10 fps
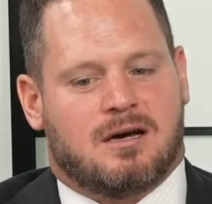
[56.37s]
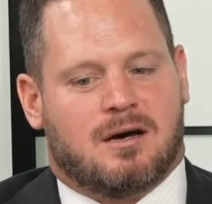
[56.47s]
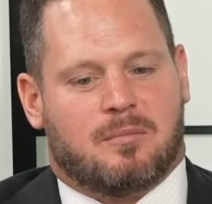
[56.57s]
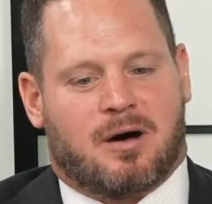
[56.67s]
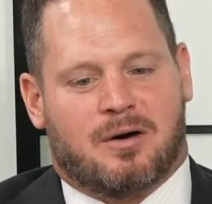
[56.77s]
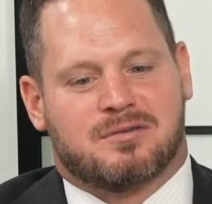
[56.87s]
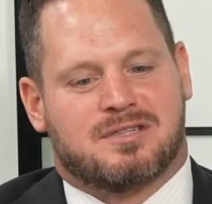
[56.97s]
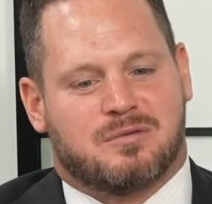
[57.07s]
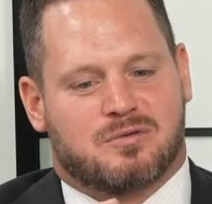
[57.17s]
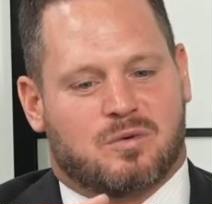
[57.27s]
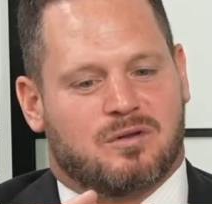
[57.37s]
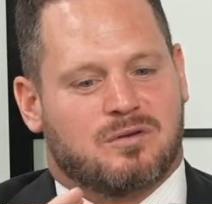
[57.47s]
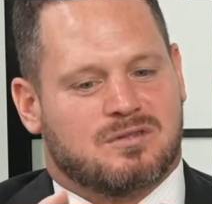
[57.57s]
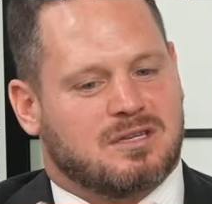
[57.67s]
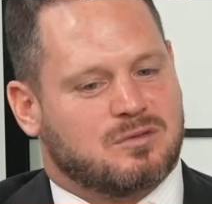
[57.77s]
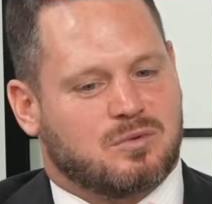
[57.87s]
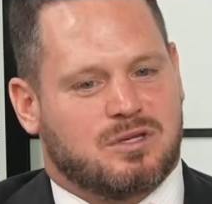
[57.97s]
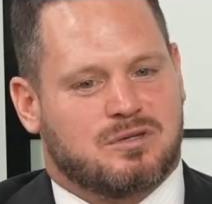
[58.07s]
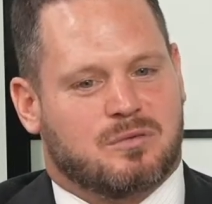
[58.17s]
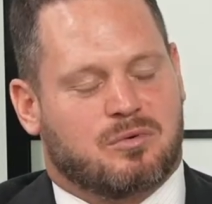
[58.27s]
Policy was one of those things we
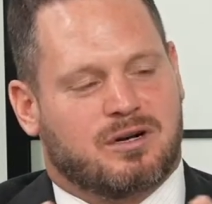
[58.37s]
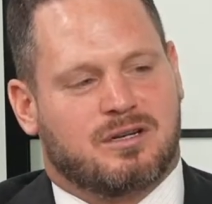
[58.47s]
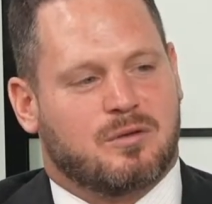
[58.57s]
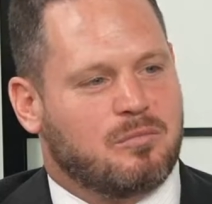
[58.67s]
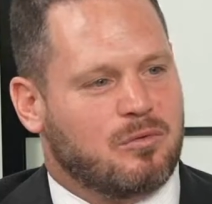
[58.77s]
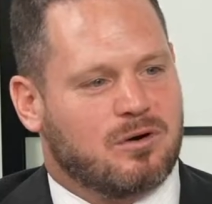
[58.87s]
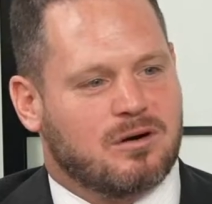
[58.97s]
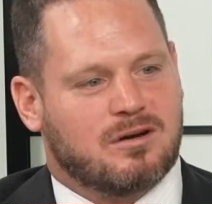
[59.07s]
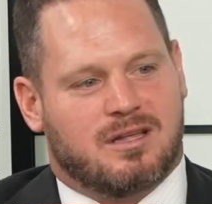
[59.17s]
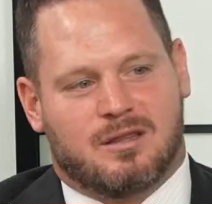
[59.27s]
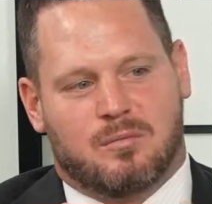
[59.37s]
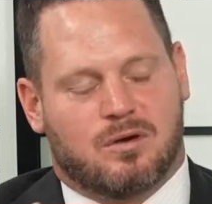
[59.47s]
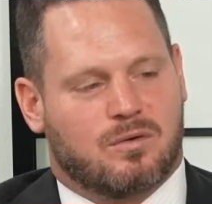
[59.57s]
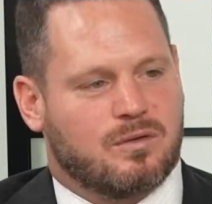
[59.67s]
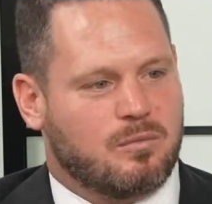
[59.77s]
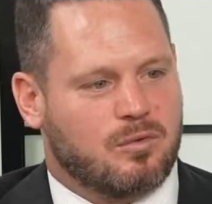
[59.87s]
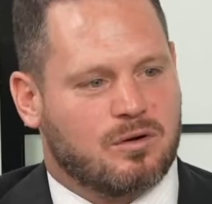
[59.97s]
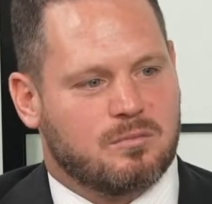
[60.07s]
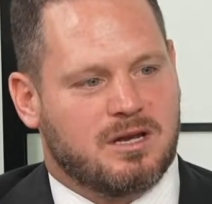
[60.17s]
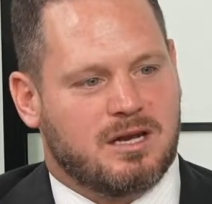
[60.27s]
used to bring to the board in the middle of the board
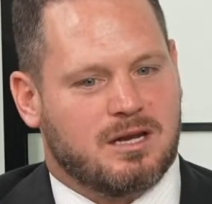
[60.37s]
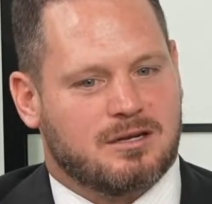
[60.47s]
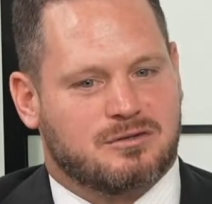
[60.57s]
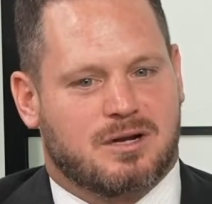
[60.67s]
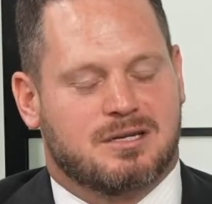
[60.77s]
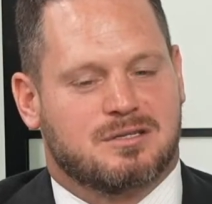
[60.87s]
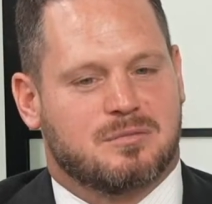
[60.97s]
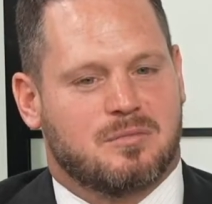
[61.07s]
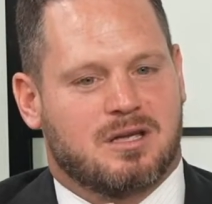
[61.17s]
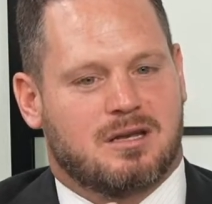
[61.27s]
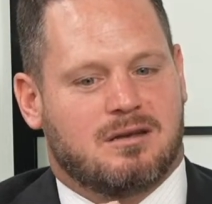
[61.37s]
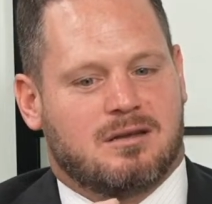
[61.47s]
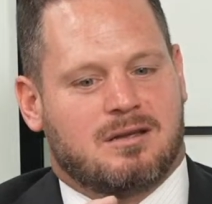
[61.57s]
meeting and try to submit